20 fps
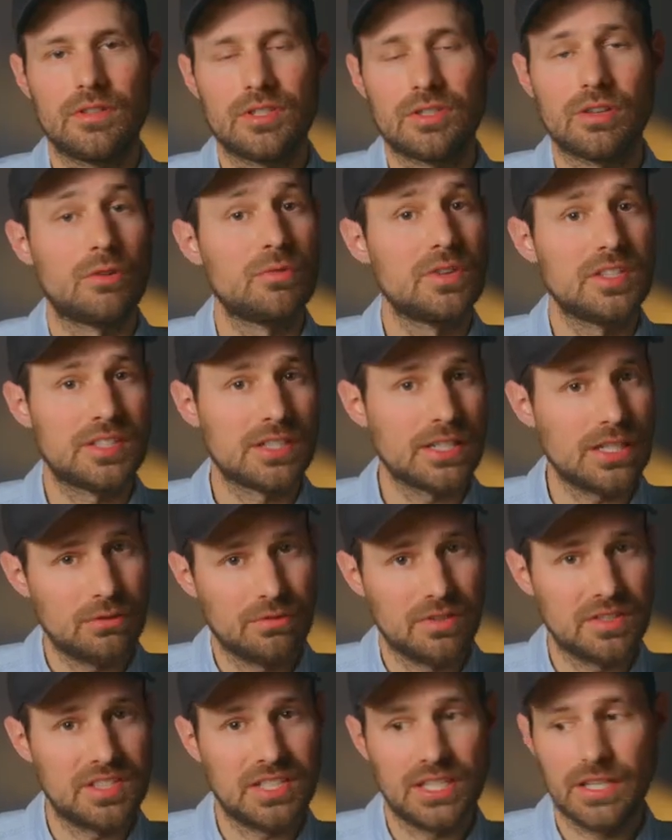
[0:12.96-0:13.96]
So I recently
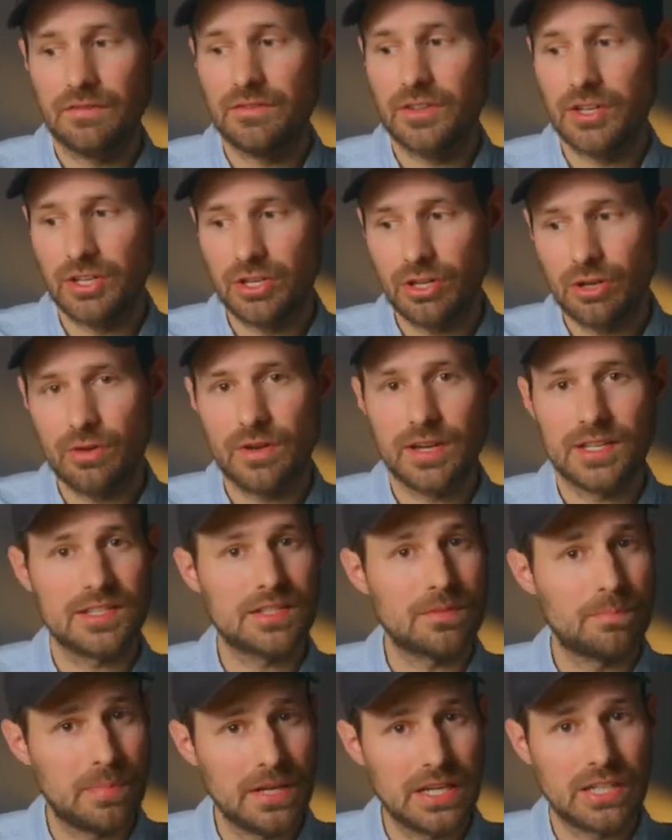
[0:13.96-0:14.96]
received the
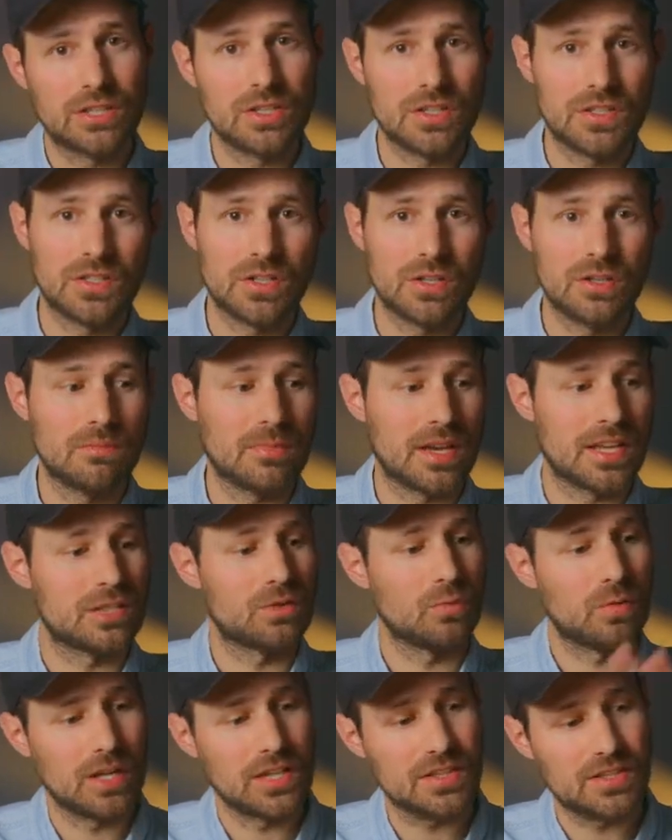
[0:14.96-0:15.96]
newest Pictor zoom as
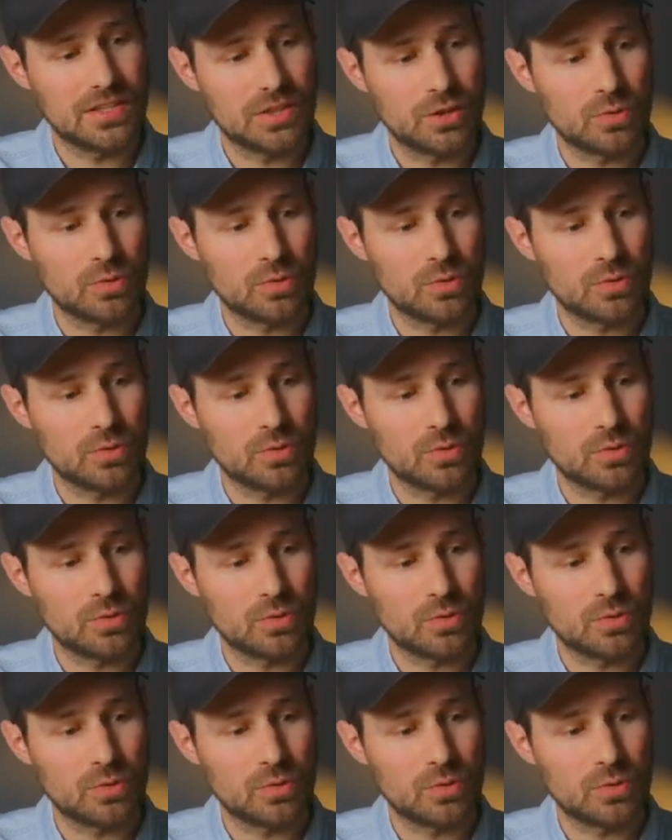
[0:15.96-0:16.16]
well as the